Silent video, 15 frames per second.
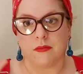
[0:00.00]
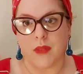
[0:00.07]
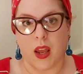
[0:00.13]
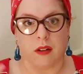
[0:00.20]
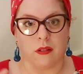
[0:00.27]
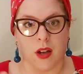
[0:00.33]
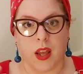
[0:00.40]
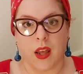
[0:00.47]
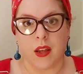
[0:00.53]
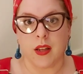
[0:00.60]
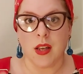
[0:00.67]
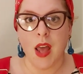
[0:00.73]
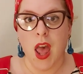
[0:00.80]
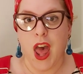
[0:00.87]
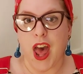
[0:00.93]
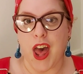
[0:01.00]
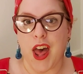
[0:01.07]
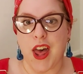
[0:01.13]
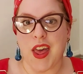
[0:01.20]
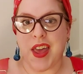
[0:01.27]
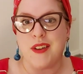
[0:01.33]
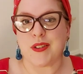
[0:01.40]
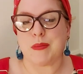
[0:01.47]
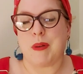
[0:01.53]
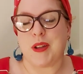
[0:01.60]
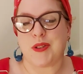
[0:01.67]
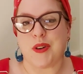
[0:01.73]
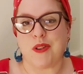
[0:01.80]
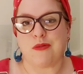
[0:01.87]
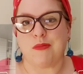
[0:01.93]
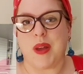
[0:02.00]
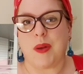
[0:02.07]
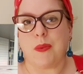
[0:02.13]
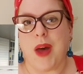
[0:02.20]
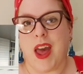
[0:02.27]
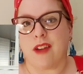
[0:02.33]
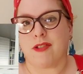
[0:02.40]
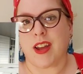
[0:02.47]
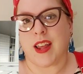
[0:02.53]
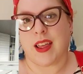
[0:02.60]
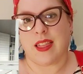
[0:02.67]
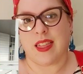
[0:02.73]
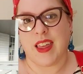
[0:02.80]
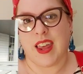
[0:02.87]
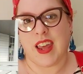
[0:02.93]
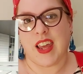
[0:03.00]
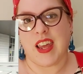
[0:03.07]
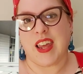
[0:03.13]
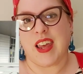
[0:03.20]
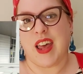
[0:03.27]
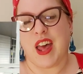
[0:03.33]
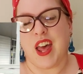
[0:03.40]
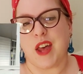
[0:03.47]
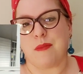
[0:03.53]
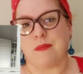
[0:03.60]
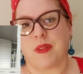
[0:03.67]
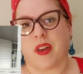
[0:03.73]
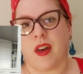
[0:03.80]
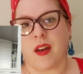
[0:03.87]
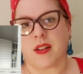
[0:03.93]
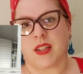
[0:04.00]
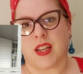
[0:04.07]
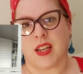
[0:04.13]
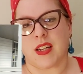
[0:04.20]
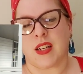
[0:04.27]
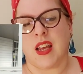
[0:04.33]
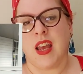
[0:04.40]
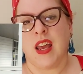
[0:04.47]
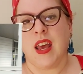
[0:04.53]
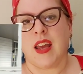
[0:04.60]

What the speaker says: here is a picture of me wearing the cardigan.